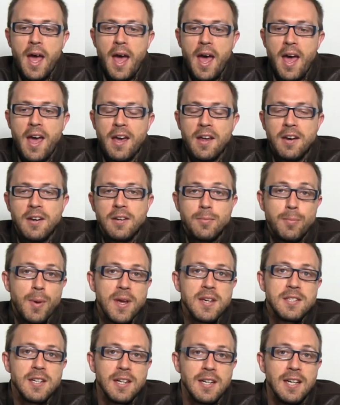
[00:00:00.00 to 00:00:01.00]
and
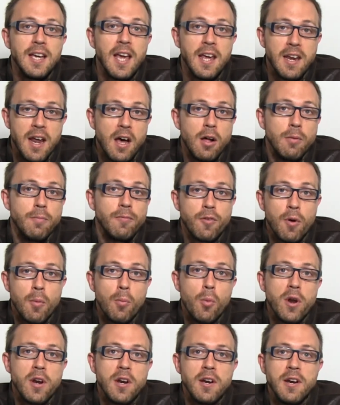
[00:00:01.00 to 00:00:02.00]
basically get help
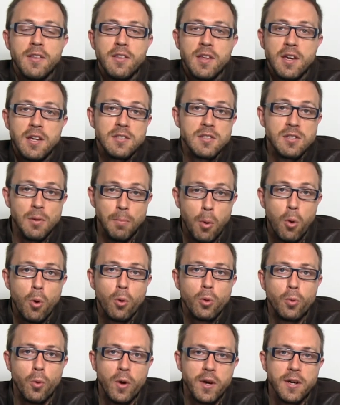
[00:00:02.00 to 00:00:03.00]
from one another and
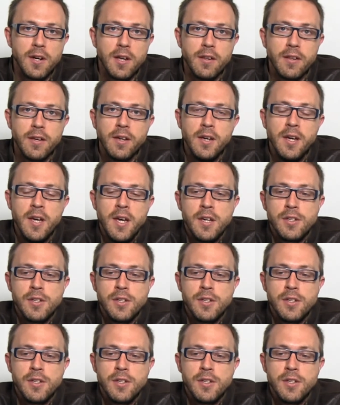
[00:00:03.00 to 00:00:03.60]
support one another.